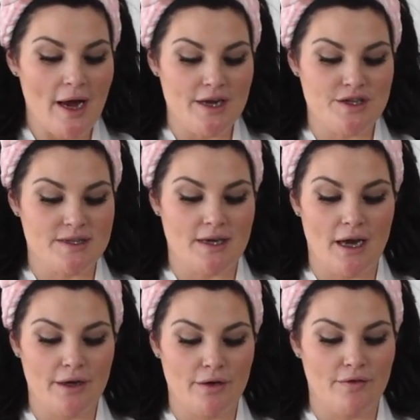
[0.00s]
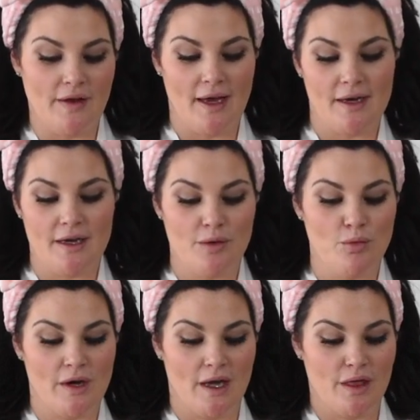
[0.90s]
I just kind of added in
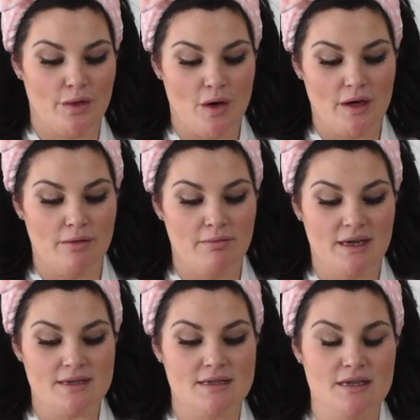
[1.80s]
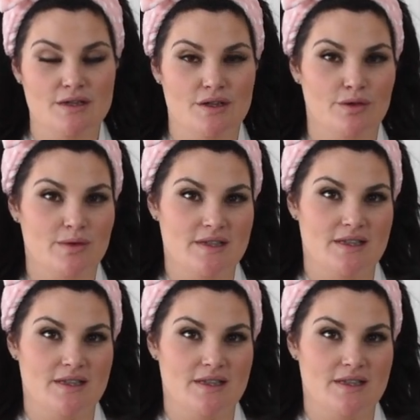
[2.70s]
what I thought and mixed it until it was